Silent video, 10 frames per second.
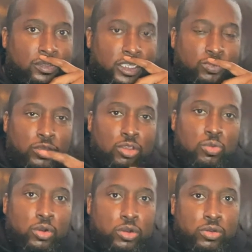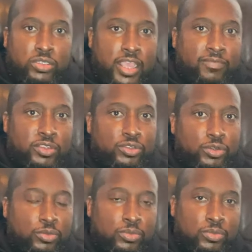That's what your words have to
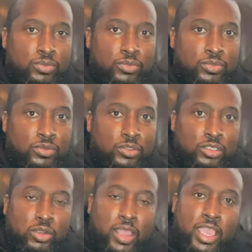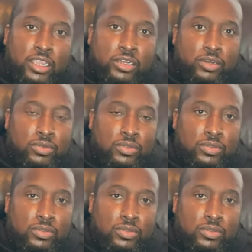do to your anchor,